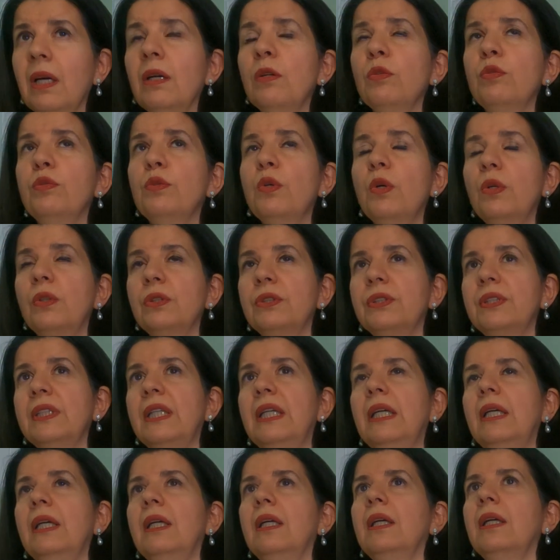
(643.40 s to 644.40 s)
of course.
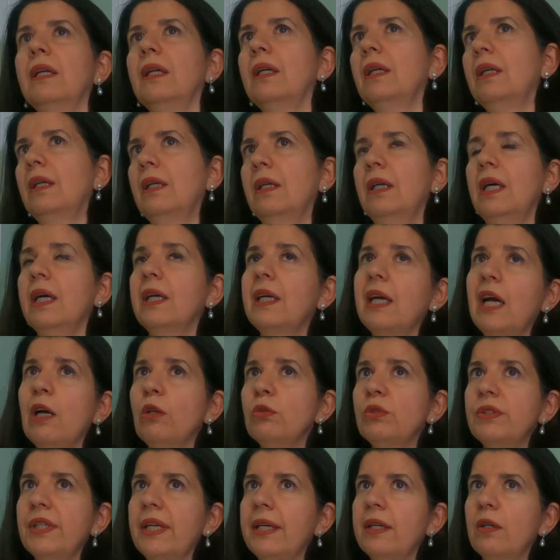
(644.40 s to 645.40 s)

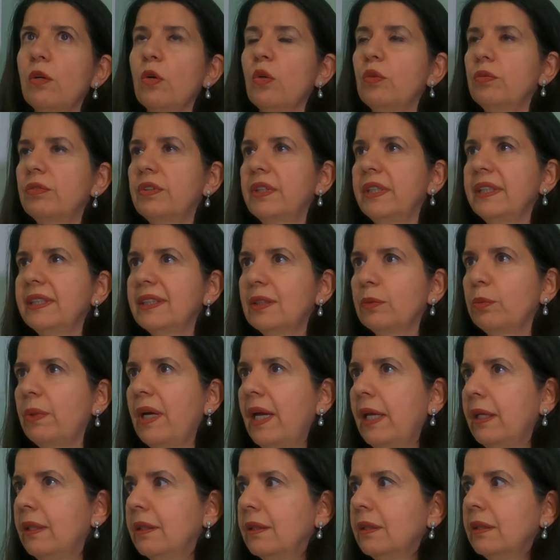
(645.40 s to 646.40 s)
Account takeover is
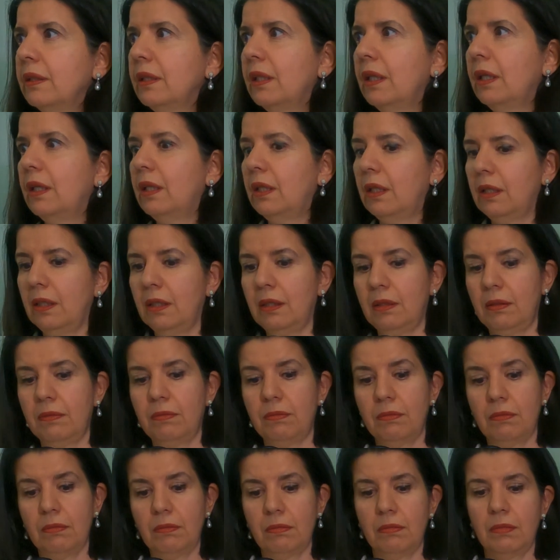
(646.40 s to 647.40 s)
when
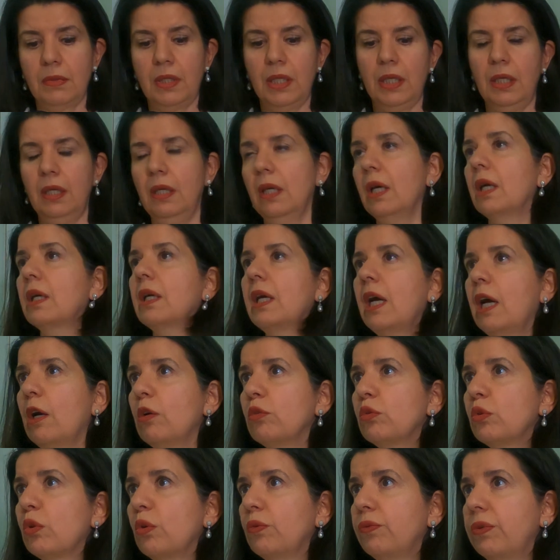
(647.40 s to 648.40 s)
the
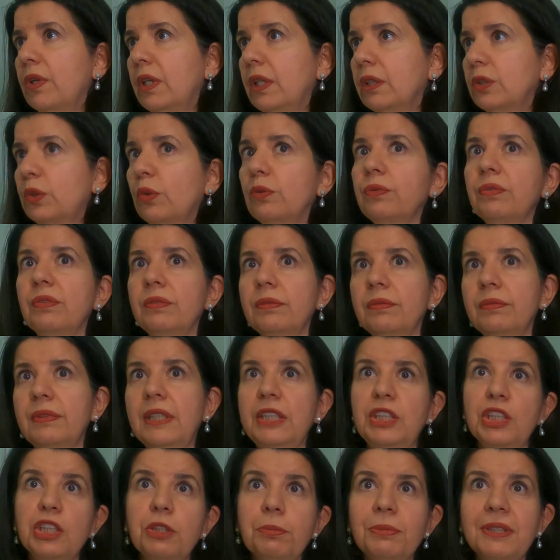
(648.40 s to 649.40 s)
account of a sort of
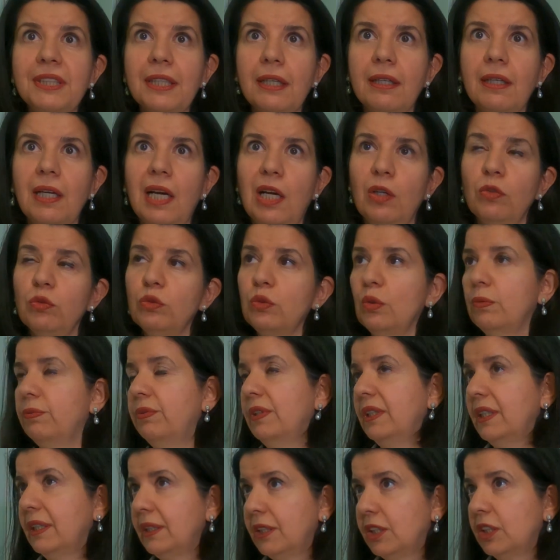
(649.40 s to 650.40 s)
legitimate account of
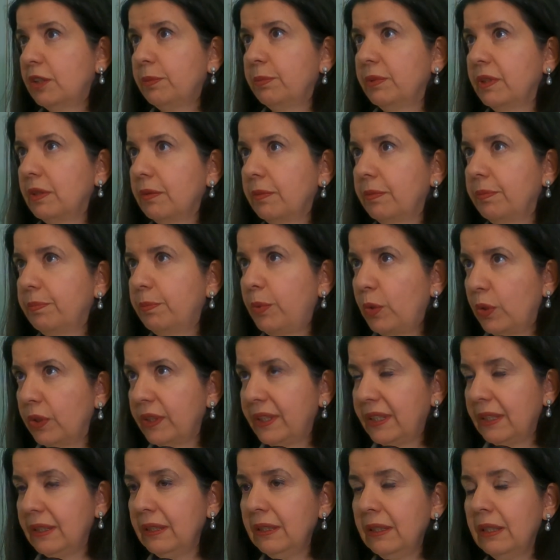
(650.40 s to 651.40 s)
a legitimate
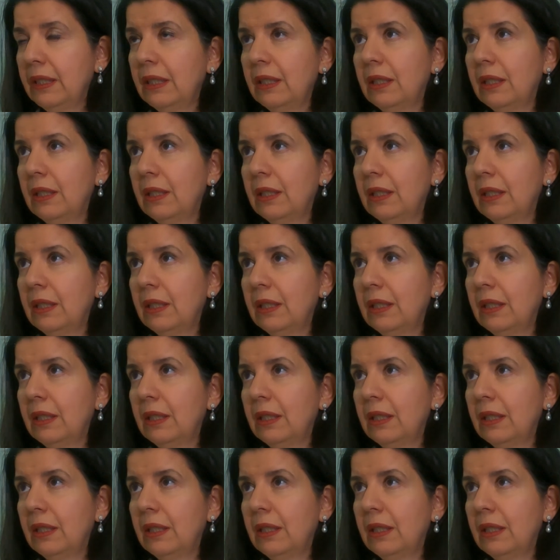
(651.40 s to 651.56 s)
person